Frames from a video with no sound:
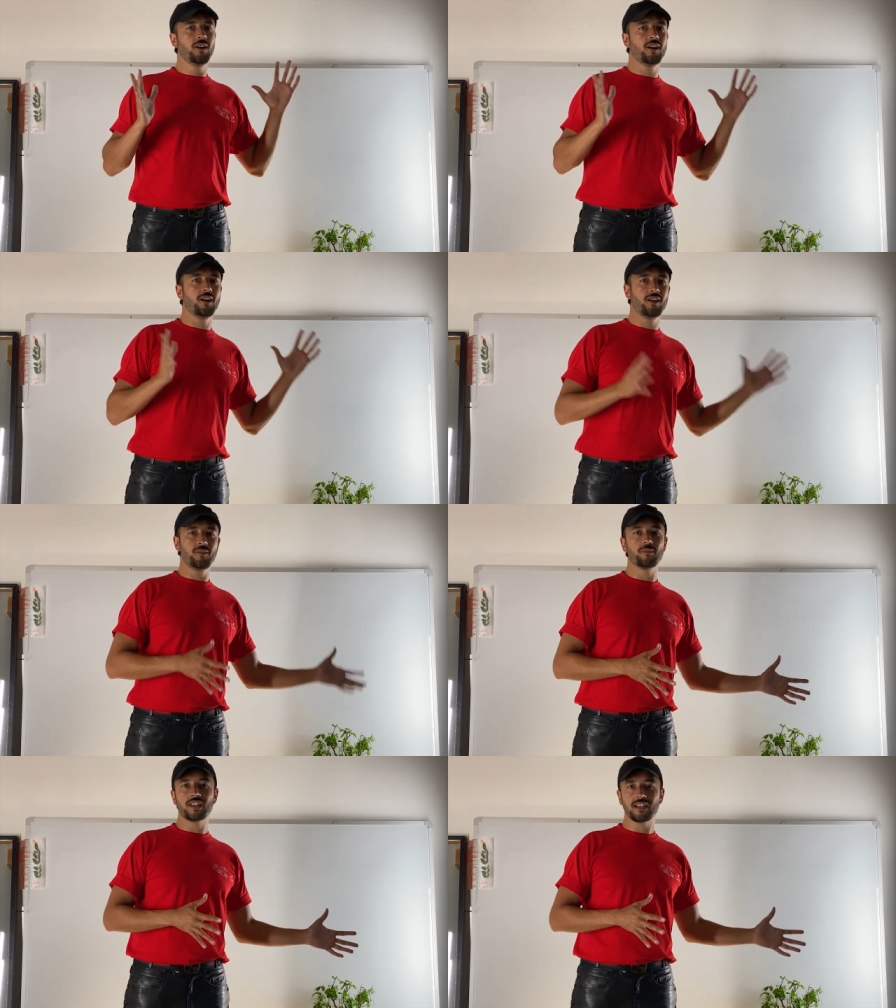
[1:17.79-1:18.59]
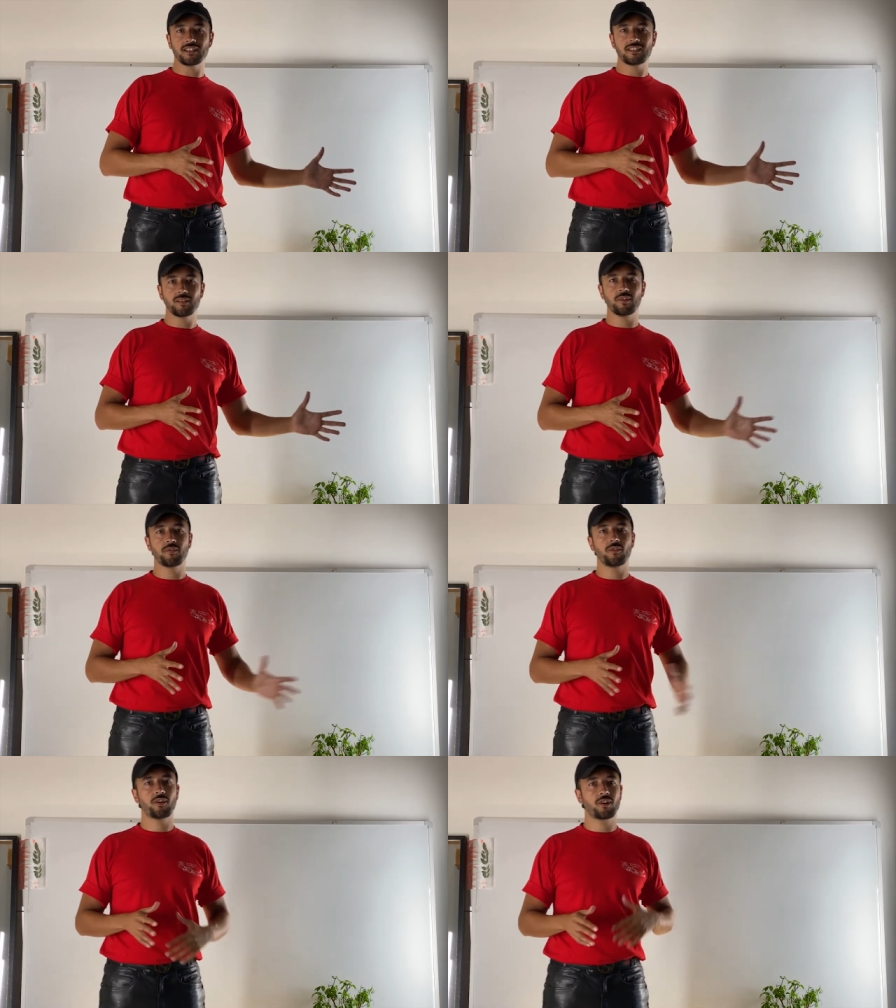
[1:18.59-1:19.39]
uh, modernity
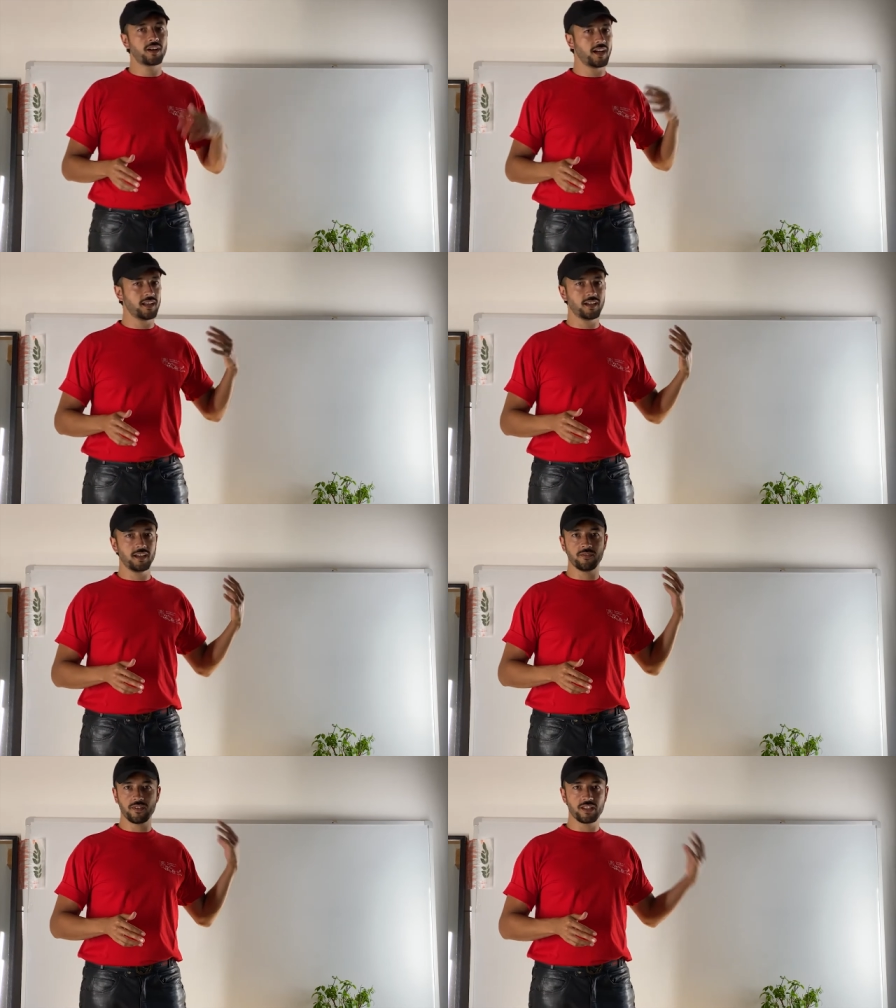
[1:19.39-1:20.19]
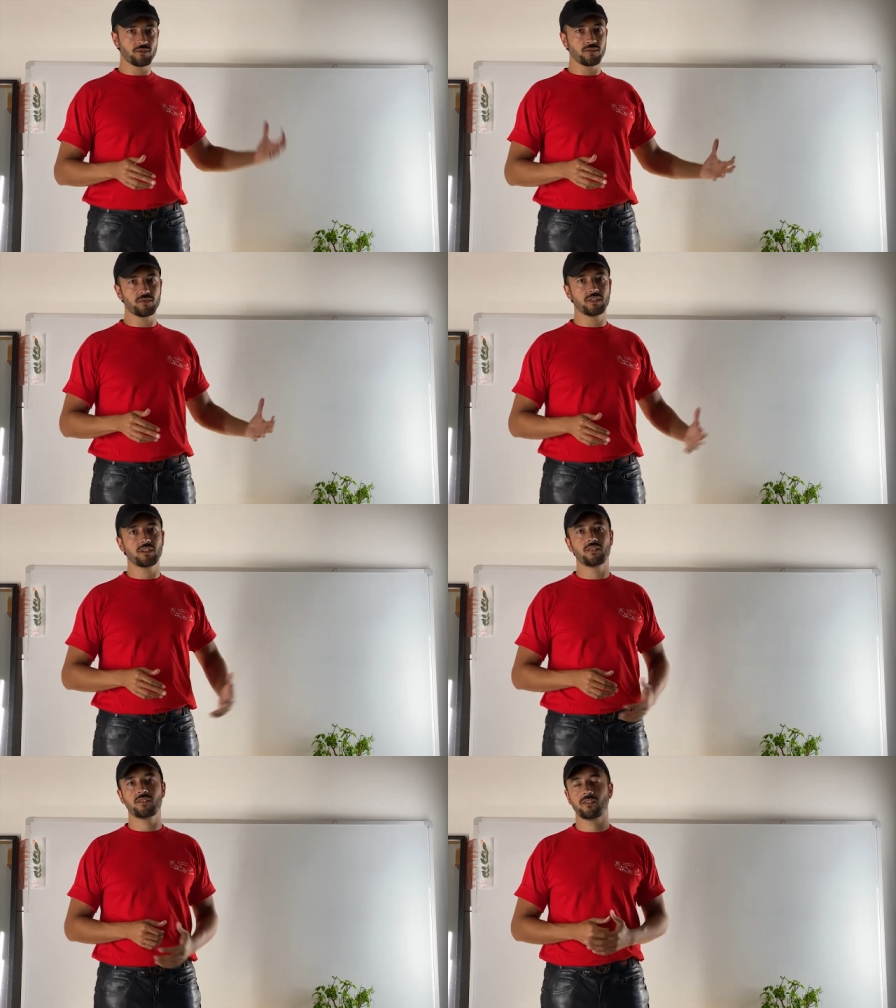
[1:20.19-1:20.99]
before, and I invite you, if you
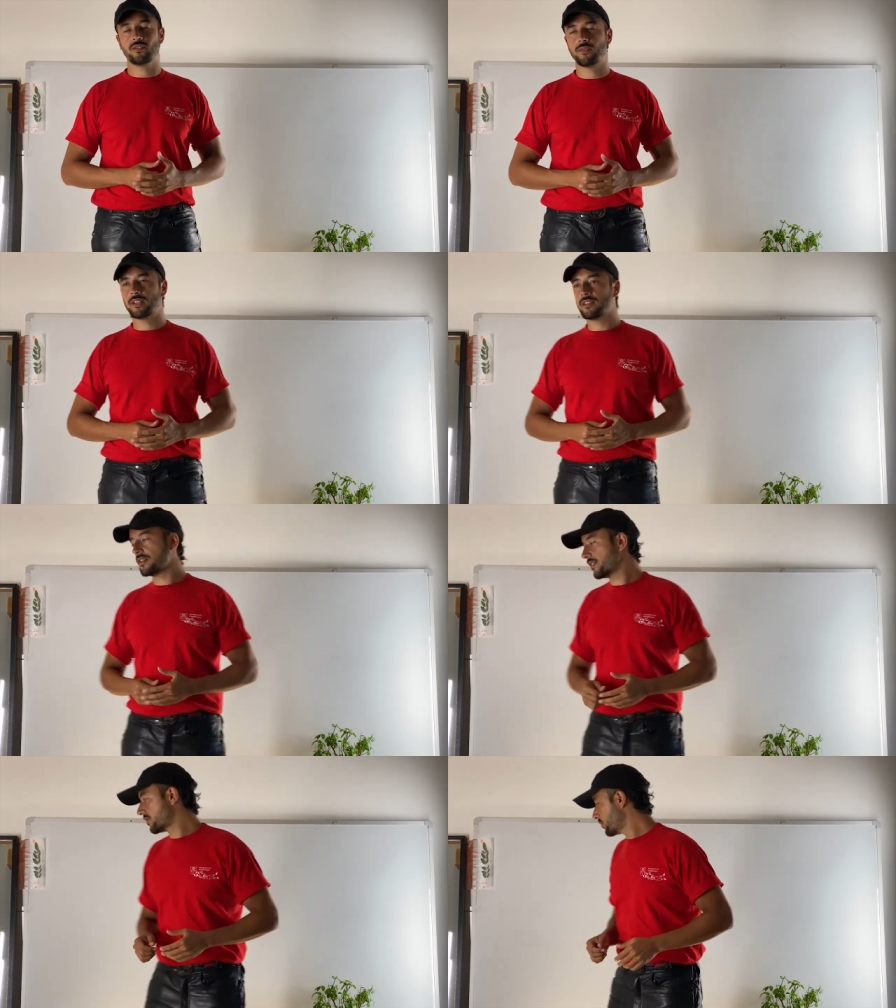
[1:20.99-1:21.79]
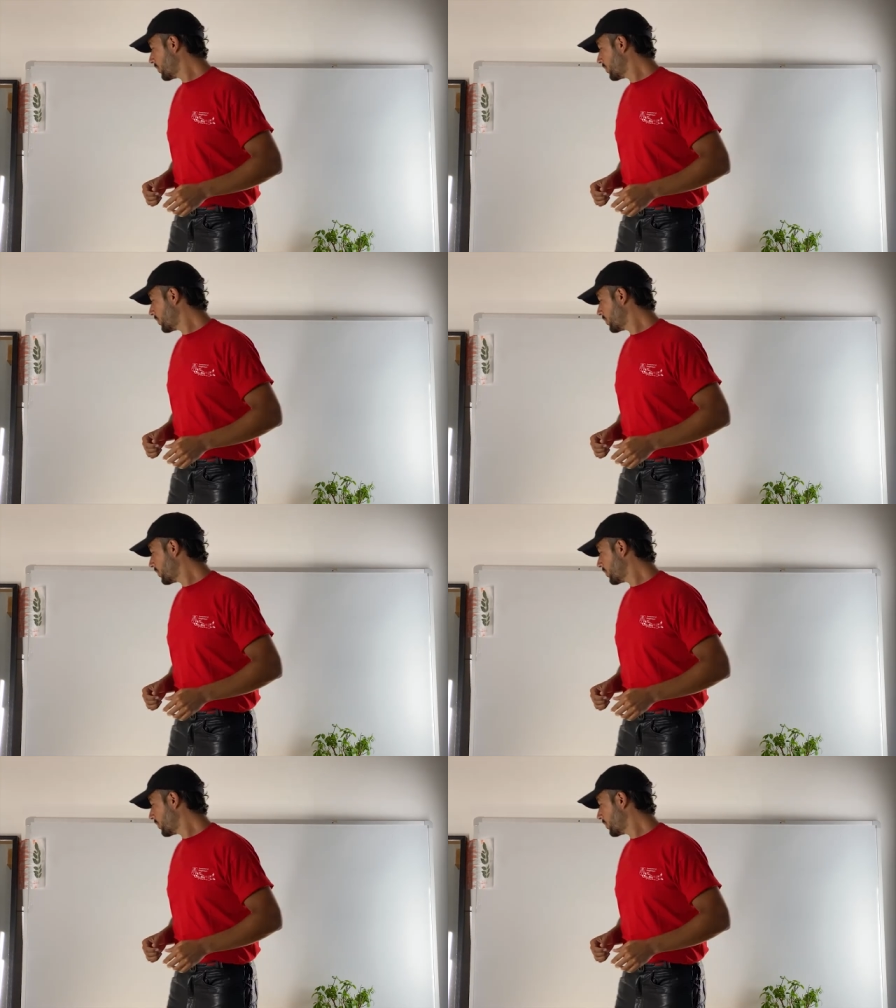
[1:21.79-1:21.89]
didn't already, uh, to